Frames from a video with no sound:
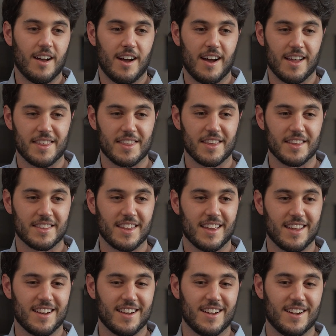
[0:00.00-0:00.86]
I think
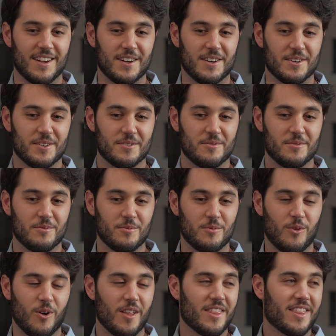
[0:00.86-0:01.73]
that
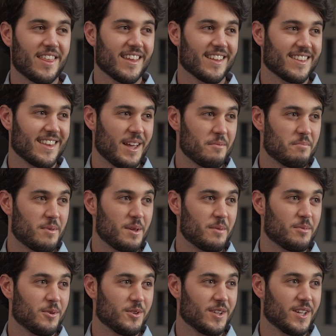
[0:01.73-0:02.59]
one thing that
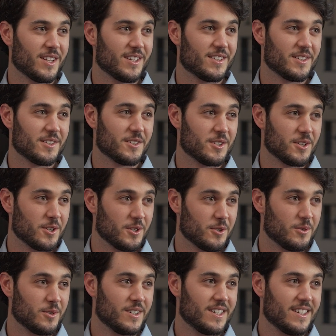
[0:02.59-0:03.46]
people need to
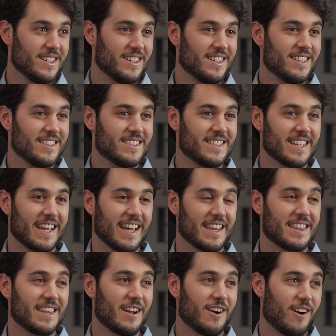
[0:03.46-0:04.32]
do to
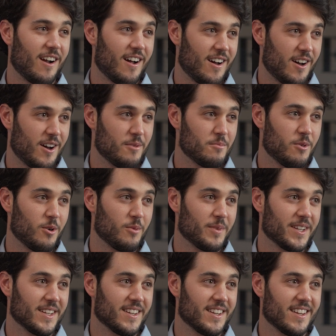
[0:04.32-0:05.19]
get their aha
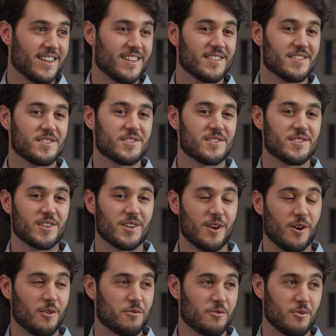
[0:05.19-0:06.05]
moment is to
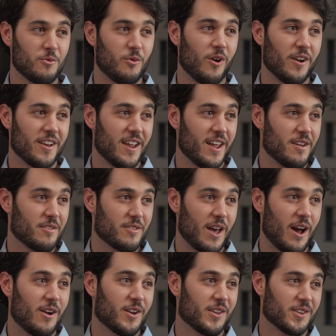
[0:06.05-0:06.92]
go through one day of
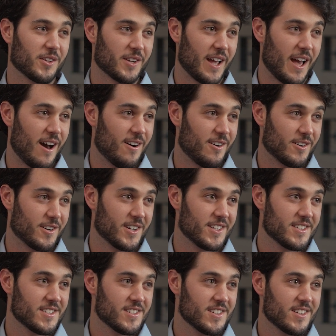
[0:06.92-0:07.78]
counting their
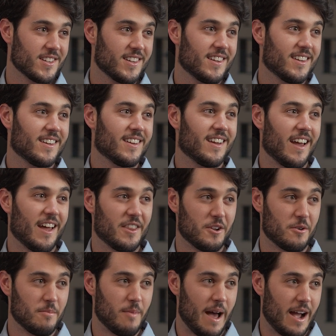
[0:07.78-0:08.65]
calories and
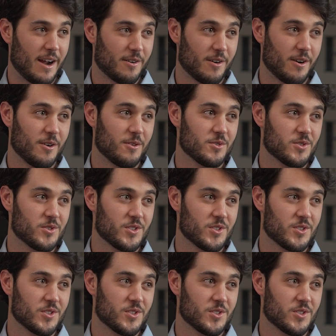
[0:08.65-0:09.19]
their macros.